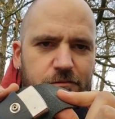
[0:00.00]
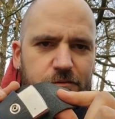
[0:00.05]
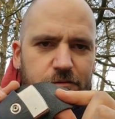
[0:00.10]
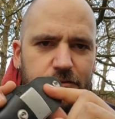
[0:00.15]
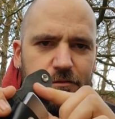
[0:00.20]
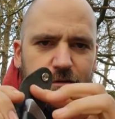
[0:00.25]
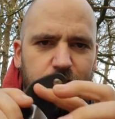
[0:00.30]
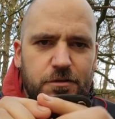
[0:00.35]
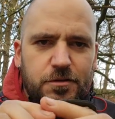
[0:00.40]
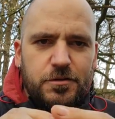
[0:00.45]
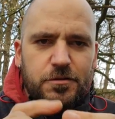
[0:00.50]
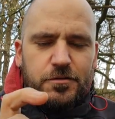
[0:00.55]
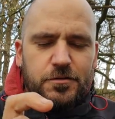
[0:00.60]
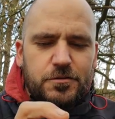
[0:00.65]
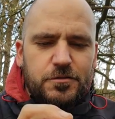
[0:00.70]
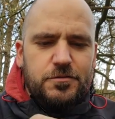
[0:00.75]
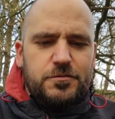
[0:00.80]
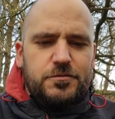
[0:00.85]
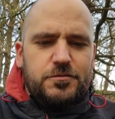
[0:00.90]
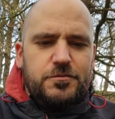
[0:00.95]

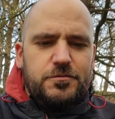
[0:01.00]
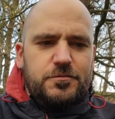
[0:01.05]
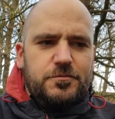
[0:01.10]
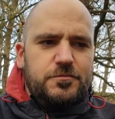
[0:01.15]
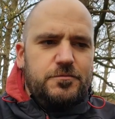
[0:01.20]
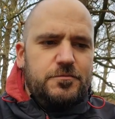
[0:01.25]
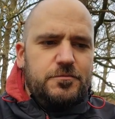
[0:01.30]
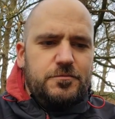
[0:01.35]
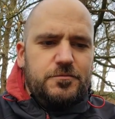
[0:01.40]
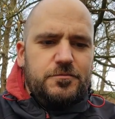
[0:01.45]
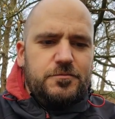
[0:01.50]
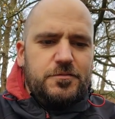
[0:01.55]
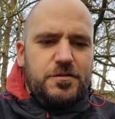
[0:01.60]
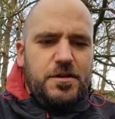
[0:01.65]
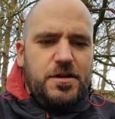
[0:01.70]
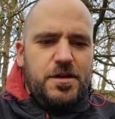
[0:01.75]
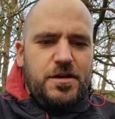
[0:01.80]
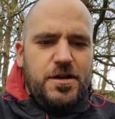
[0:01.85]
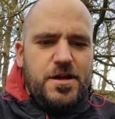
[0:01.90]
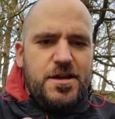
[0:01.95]

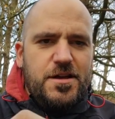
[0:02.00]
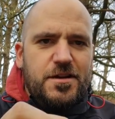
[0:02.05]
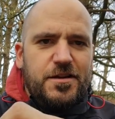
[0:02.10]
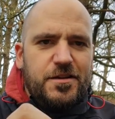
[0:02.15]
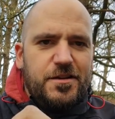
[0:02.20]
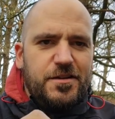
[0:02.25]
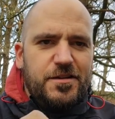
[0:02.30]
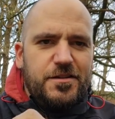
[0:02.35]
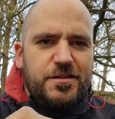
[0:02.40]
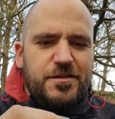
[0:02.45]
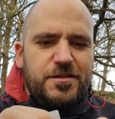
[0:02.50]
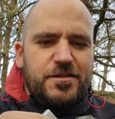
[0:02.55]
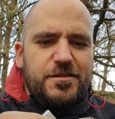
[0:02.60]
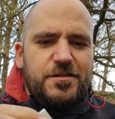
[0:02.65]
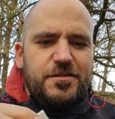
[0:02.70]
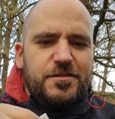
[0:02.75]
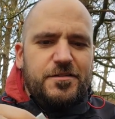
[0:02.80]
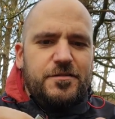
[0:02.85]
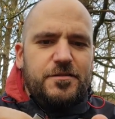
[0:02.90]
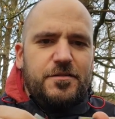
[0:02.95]

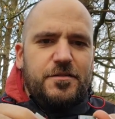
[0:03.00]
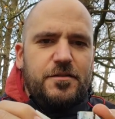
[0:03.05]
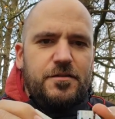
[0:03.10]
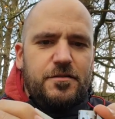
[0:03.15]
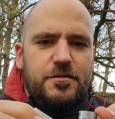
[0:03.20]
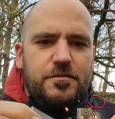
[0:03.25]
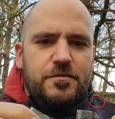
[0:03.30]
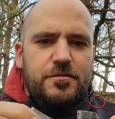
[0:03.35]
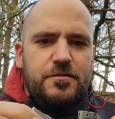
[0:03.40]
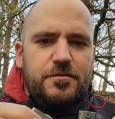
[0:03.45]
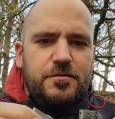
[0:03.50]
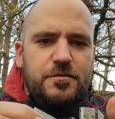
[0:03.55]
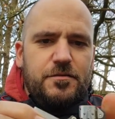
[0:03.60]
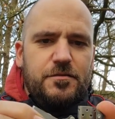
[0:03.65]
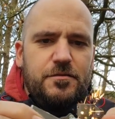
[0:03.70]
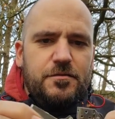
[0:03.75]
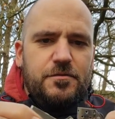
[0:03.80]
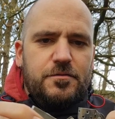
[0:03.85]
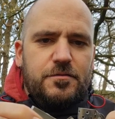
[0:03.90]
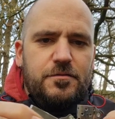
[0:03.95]

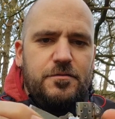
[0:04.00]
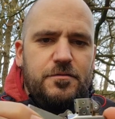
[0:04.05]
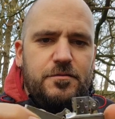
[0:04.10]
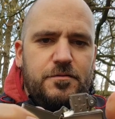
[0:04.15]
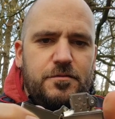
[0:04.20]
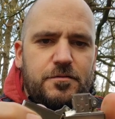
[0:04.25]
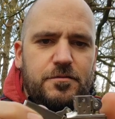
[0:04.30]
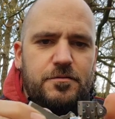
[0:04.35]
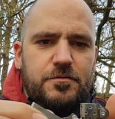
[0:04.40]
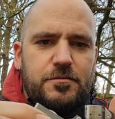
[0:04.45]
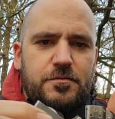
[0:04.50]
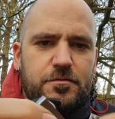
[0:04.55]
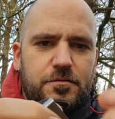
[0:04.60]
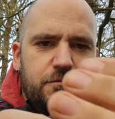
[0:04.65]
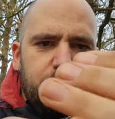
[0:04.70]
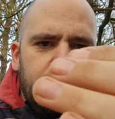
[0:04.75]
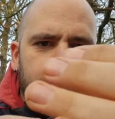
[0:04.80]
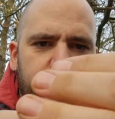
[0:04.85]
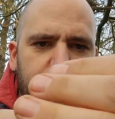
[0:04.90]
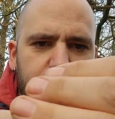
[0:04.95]

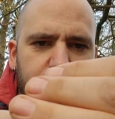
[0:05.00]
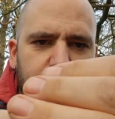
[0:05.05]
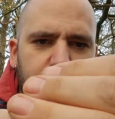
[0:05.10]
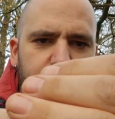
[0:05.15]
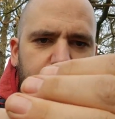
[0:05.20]
[no speech]